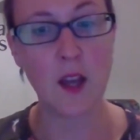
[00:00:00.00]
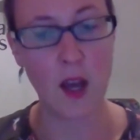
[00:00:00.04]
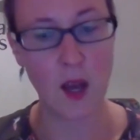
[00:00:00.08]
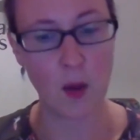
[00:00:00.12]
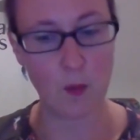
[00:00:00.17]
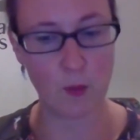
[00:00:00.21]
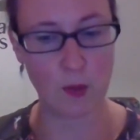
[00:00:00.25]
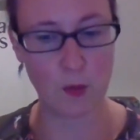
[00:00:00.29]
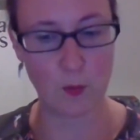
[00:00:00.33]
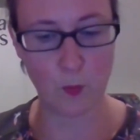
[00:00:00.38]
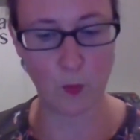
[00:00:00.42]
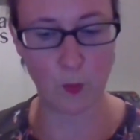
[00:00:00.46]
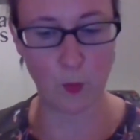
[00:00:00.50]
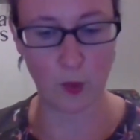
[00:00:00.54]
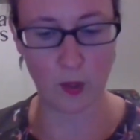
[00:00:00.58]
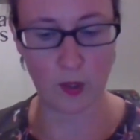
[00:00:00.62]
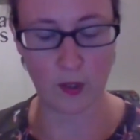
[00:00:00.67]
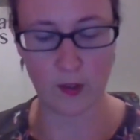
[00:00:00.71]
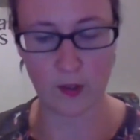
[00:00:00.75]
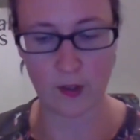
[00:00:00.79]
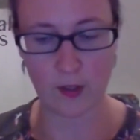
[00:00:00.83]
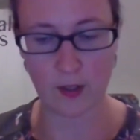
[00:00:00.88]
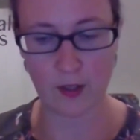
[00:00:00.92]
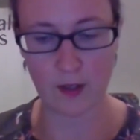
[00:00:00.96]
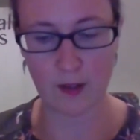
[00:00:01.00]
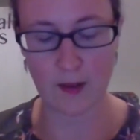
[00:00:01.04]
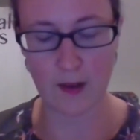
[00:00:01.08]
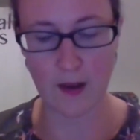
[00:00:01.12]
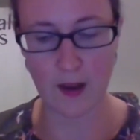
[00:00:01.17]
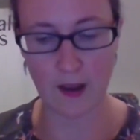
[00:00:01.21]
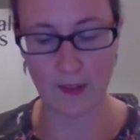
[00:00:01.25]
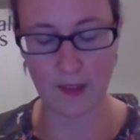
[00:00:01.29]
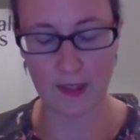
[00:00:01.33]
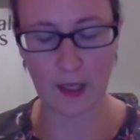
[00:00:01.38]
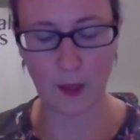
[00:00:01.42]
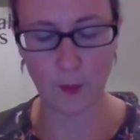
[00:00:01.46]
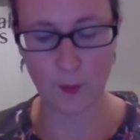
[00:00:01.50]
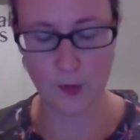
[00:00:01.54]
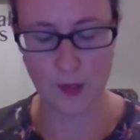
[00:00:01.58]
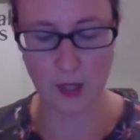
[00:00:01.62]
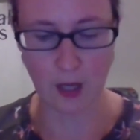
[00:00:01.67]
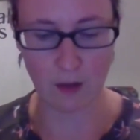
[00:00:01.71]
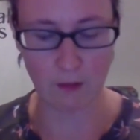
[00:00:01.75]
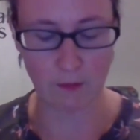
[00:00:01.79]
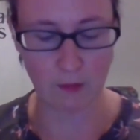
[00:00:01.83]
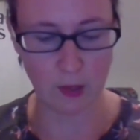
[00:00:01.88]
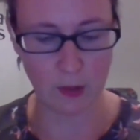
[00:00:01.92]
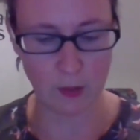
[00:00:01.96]
And with one of I think it was
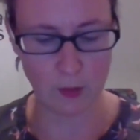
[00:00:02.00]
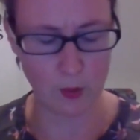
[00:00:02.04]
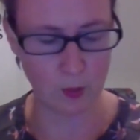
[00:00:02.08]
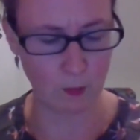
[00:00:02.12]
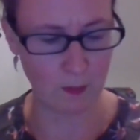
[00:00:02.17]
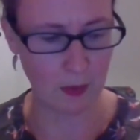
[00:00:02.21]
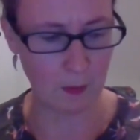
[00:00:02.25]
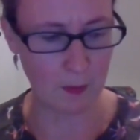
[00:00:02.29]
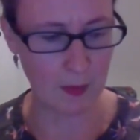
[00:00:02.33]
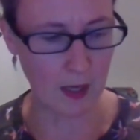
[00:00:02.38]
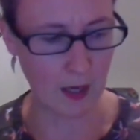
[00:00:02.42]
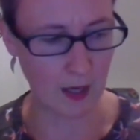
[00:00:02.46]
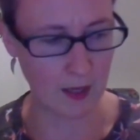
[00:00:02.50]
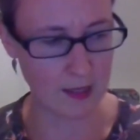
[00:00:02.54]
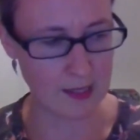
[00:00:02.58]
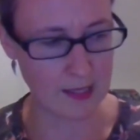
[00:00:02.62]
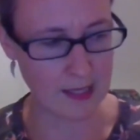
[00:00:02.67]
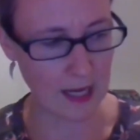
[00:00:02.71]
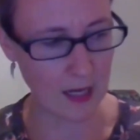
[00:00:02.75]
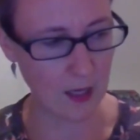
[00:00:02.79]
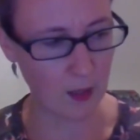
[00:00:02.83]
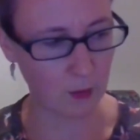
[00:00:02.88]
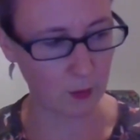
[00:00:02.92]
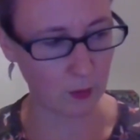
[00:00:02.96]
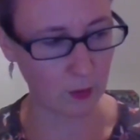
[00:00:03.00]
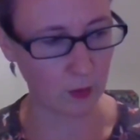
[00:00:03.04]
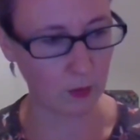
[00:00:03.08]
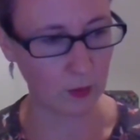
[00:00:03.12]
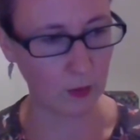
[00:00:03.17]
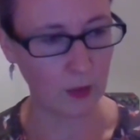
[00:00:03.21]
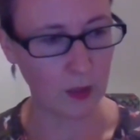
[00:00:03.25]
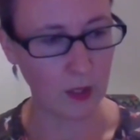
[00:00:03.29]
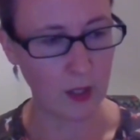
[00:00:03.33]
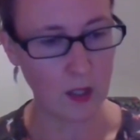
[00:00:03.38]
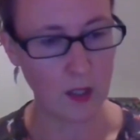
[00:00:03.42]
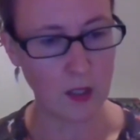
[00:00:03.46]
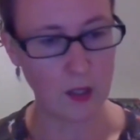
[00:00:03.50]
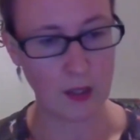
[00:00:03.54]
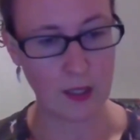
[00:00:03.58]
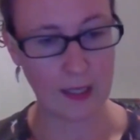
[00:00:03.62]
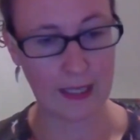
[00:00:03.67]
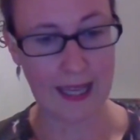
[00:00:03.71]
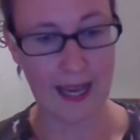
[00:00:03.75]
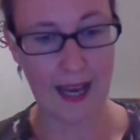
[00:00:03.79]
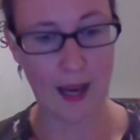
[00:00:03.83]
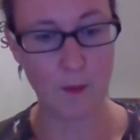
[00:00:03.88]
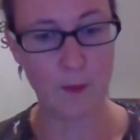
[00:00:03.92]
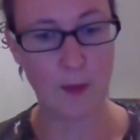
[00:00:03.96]
her root or maybe her sacral, the
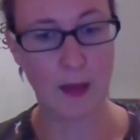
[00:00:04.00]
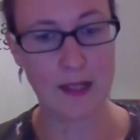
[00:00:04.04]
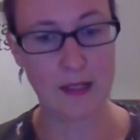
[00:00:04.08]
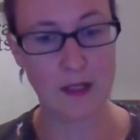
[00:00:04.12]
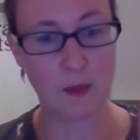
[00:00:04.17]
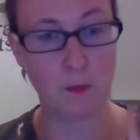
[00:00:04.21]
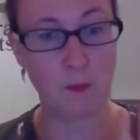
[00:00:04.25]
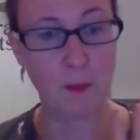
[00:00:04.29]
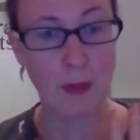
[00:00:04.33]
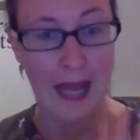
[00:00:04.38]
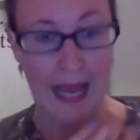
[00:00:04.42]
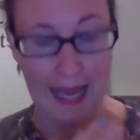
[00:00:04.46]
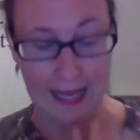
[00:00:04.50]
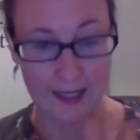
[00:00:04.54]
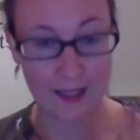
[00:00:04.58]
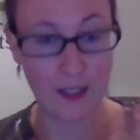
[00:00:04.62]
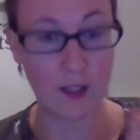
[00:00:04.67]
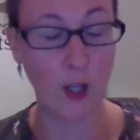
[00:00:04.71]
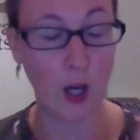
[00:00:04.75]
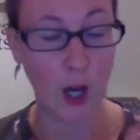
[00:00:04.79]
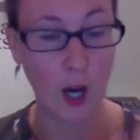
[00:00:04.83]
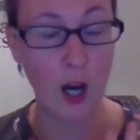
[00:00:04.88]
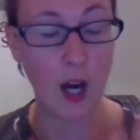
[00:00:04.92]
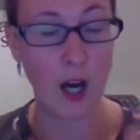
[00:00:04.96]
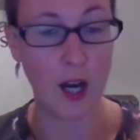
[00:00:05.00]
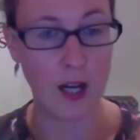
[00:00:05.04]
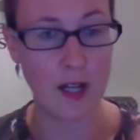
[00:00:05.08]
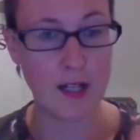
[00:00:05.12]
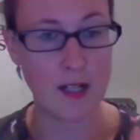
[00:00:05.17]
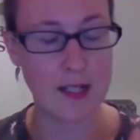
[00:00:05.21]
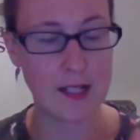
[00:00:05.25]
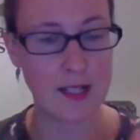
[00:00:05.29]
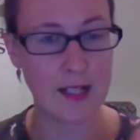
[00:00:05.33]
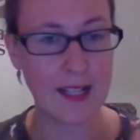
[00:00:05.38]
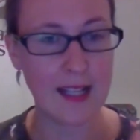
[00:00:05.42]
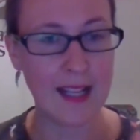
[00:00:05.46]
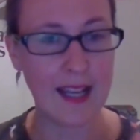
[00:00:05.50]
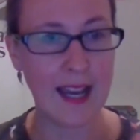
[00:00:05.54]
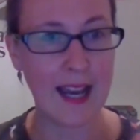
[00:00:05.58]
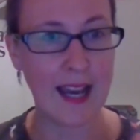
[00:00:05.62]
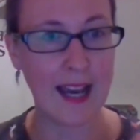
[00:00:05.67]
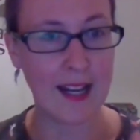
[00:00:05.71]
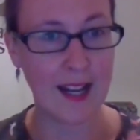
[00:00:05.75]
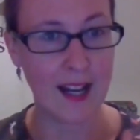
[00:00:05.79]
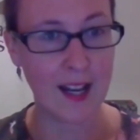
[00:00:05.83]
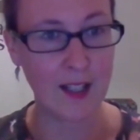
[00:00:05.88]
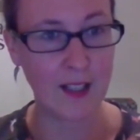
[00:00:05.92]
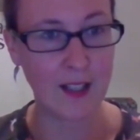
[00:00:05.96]
cat picked a black card,
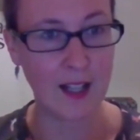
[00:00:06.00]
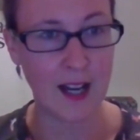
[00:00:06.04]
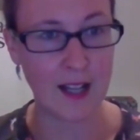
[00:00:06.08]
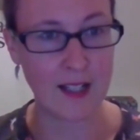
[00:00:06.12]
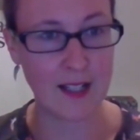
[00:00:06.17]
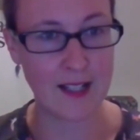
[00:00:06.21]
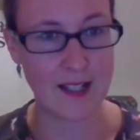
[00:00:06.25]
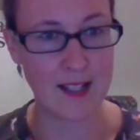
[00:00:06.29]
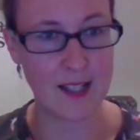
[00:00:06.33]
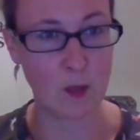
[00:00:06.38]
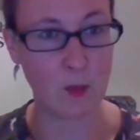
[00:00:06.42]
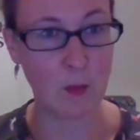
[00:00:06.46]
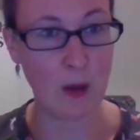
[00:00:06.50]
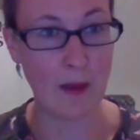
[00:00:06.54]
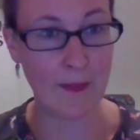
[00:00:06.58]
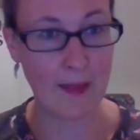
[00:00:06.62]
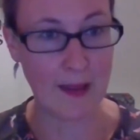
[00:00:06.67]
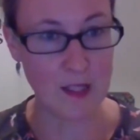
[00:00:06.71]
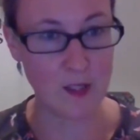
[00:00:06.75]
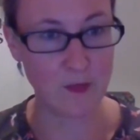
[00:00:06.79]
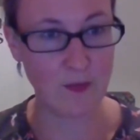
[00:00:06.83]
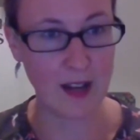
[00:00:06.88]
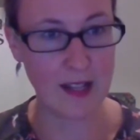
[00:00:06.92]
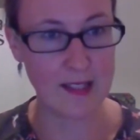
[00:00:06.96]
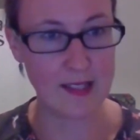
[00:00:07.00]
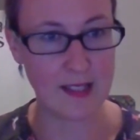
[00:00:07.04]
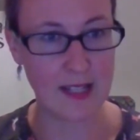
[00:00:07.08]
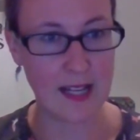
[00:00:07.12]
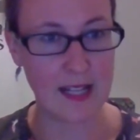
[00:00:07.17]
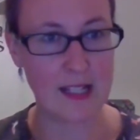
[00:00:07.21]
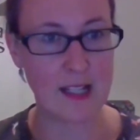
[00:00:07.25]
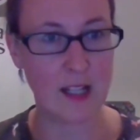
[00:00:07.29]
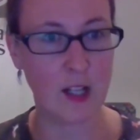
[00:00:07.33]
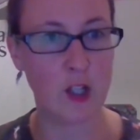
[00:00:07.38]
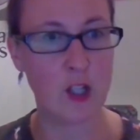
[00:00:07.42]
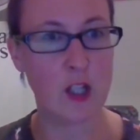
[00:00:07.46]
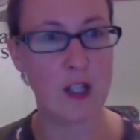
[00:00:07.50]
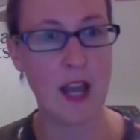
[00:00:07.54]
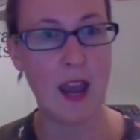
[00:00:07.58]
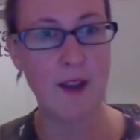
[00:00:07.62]
and her guardian said, wow, that's fascinating.